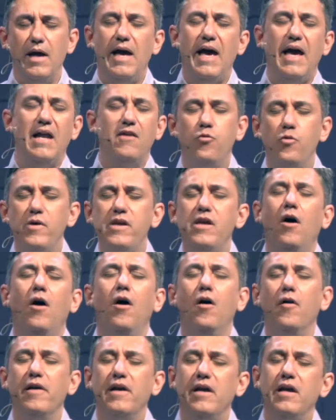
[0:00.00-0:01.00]
And if we
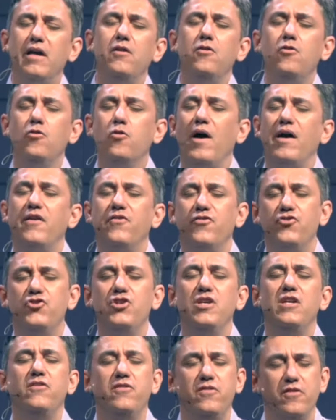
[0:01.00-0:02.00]
are in Christ
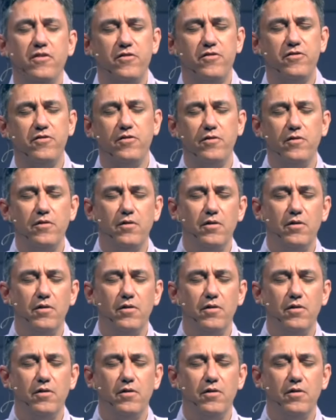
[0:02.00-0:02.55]
Jesus,